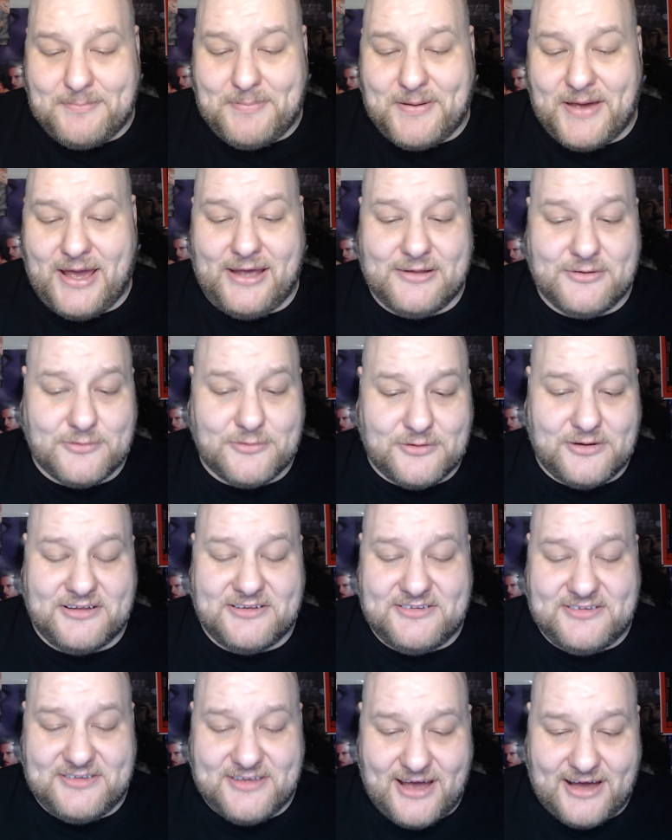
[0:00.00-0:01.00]
paint during
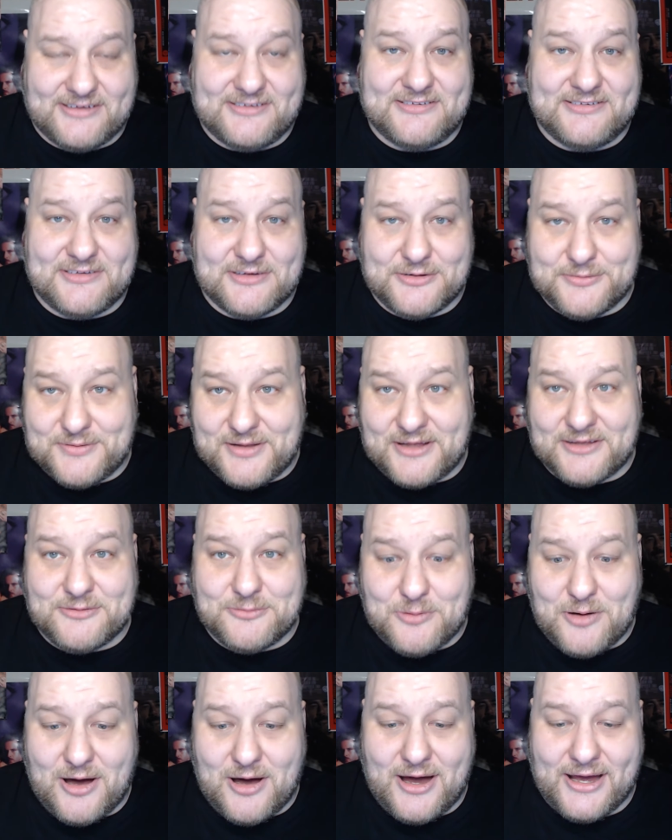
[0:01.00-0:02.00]
sex, so
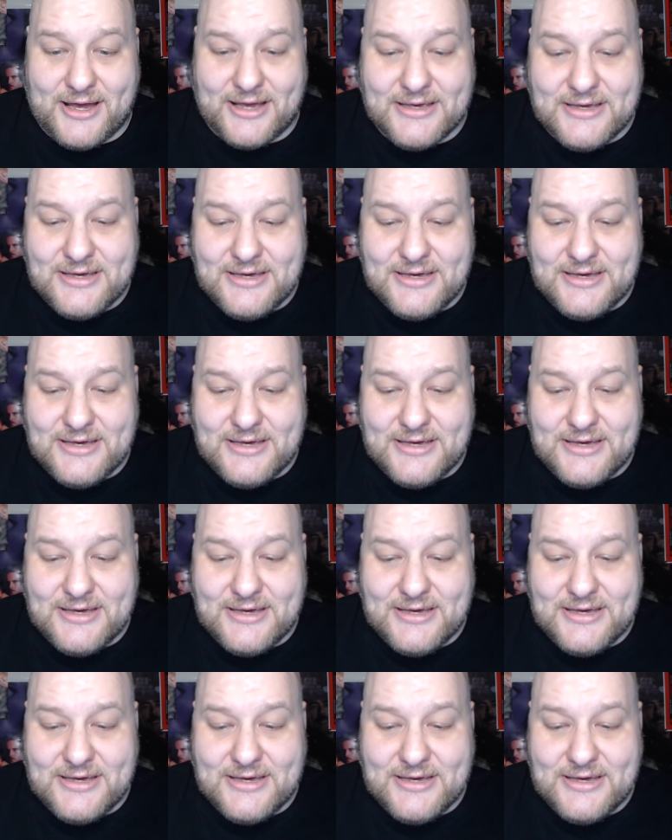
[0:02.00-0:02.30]
that's why.